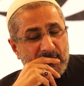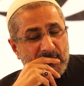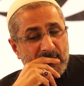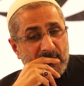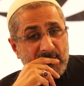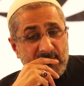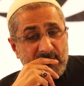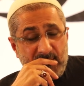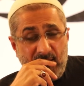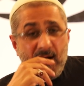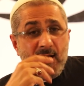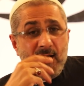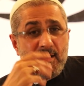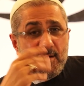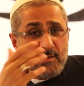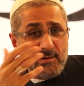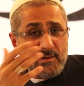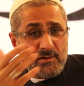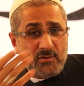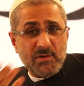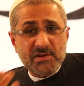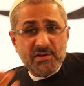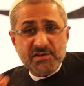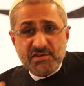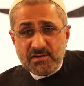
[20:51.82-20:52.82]
The
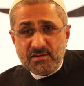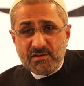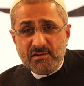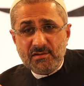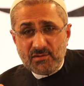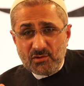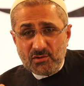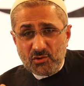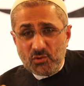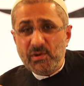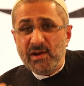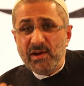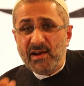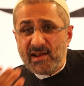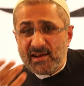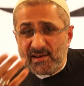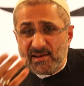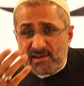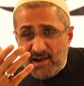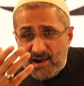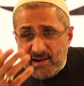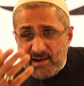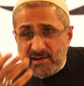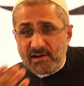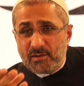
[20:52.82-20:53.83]
question, do we get
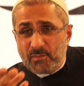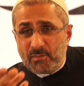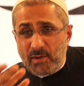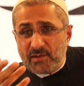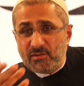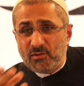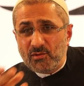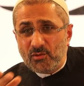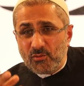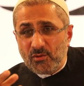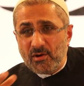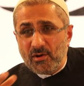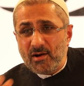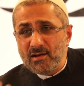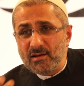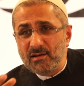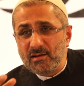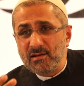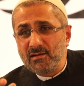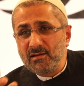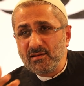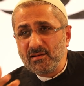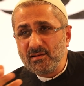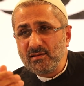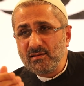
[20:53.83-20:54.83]
guided by the Quran?
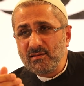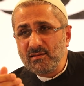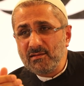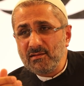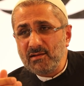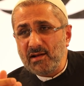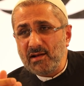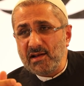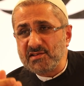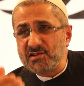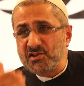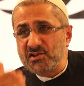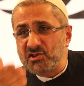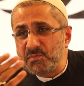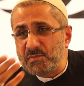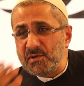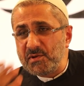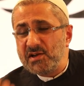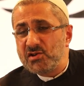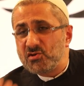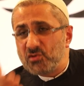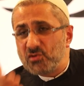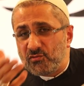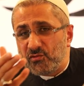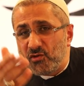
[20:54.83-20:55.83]
It's a
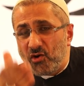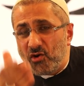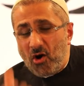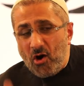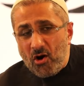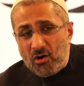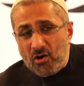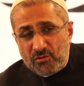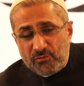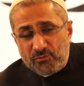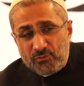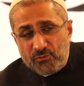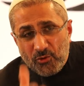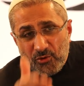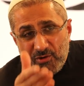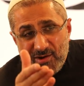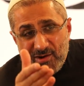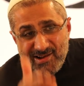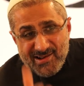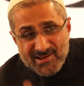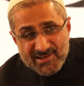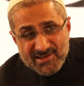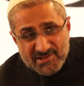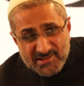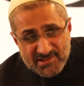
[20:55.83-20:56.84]
speech of God for
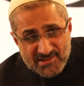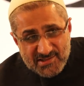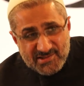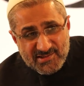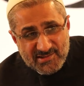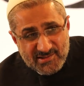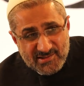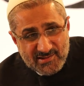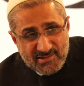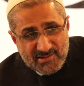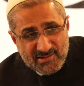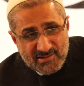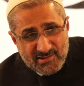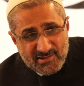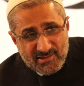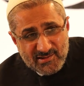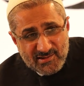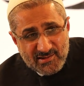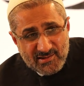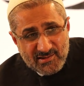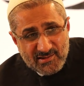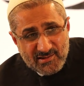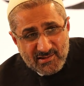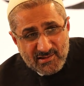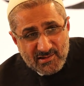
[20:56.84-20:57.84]
us.
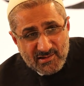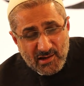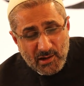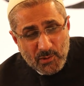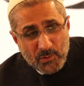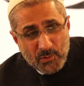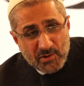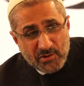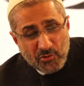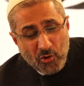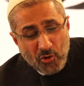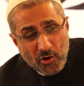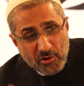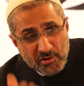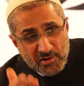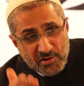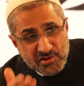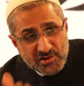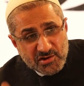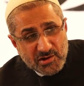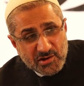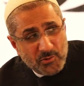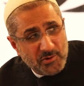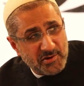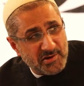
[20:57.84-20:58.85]
Our
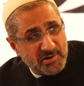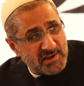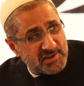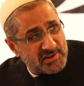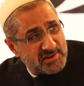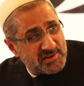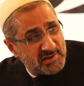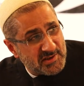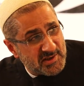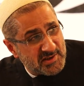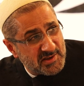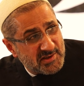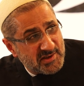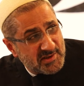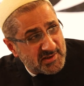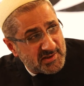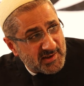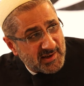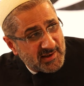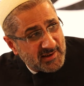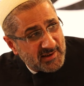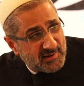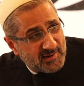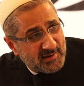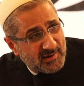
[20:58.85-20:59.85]
origin, our destiny is
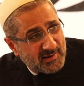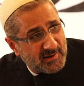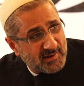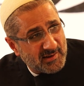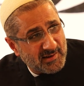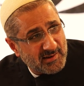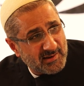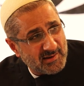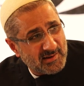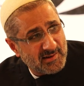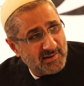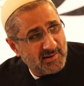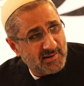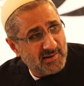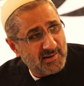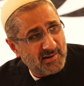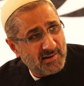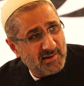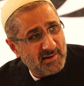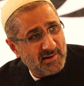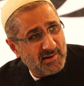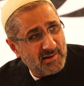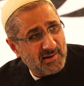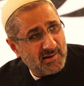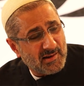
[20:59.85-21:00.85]
inside there.
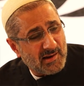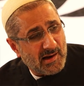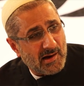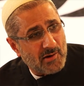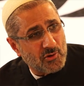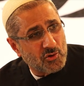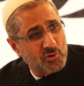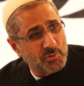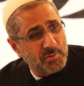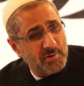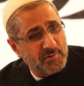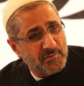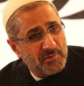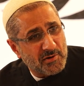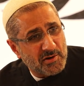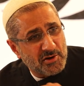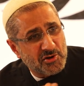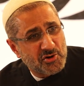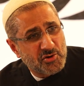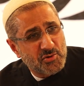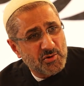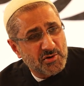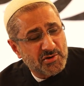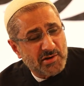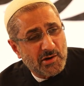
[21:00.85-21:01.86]
How to be
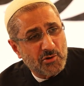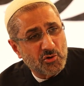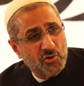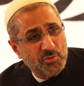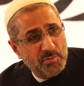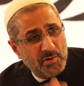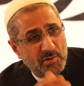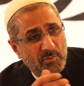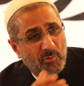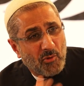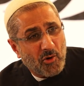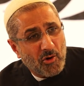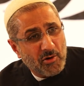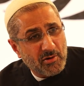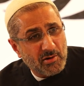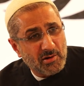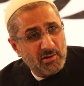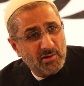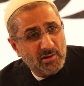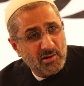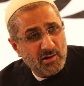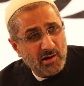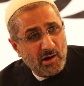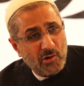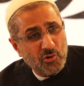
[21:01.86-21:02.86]
virtuous, how to be
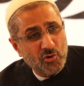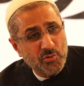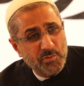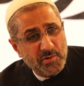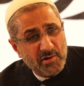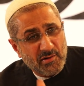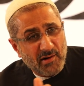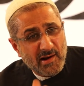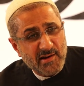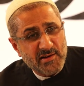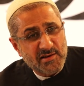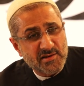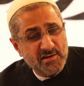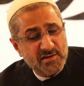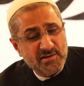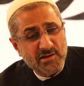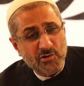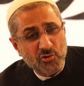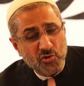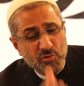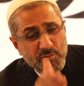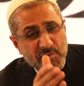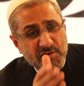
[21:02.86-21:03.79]
moral, how to be righteous, how to be